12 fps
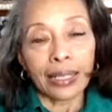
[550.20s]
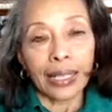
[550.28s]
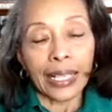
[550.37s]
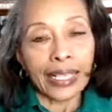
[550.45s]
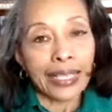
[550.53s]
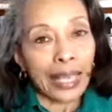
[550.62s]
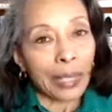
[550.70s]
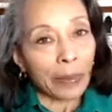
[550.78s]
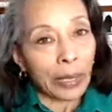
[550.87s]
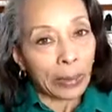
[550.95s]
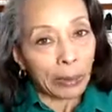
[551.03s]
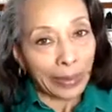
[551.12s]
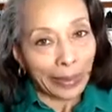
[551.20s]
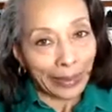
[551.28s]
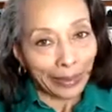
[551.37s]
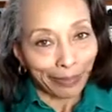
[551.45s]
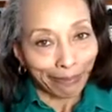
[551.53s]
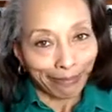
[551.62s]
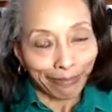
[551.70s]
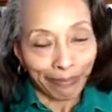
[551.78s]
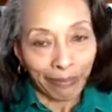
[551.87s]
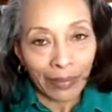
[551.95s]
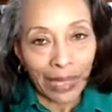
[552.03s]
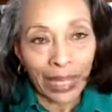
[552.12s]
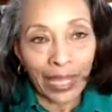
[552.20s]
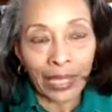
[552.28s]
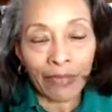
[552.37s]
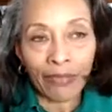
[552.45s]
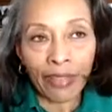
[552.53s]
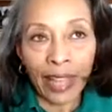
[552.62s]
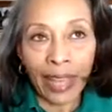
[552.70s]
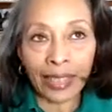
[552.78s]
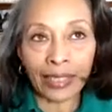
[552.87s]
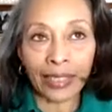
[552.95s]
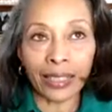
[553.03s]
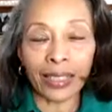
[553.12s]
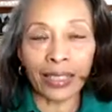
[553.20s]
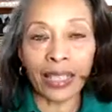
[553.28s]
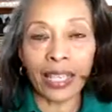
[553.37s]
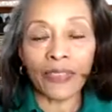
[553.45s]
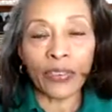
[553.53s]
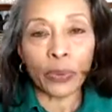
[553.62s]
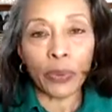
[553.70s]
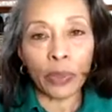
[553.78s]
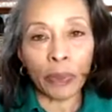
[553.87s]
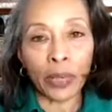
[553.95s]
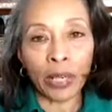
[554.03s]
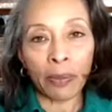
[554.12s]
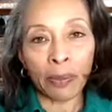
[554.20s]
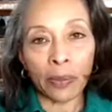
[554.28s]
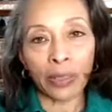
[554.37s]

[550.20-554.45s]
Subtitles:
It's not a pump. In fact, if it were a pump,